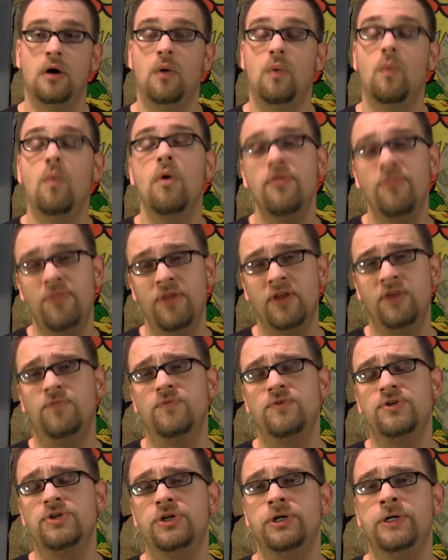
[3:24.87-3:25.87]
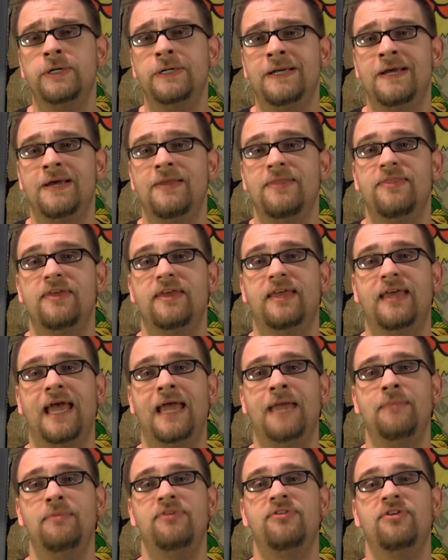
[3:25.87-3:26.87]
One thing's for sure, the
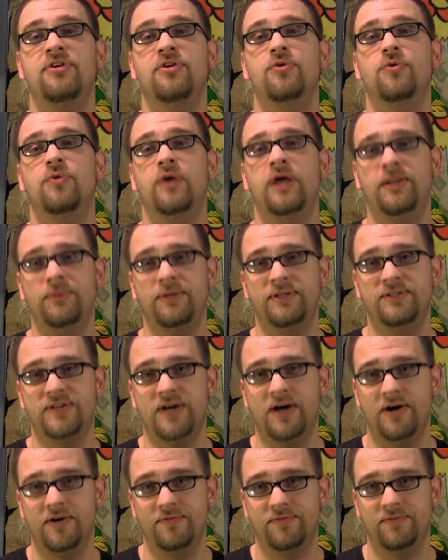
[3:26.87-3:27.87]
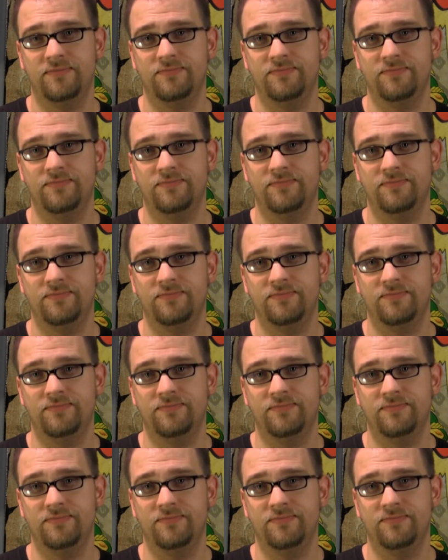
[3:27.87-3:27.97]
game is incredibly tough.